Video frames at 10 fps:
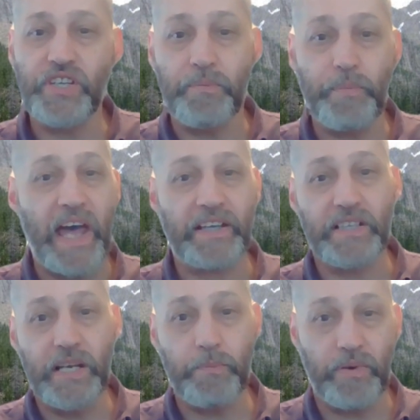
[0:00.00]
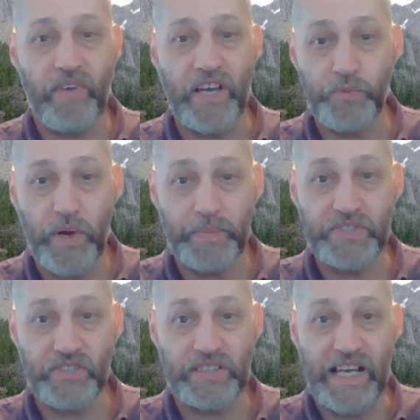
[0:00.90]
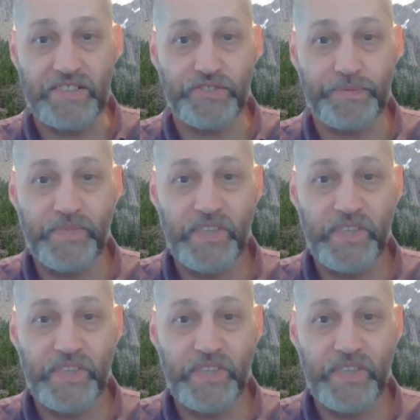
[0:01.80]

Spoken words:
impact and improvised weapons class.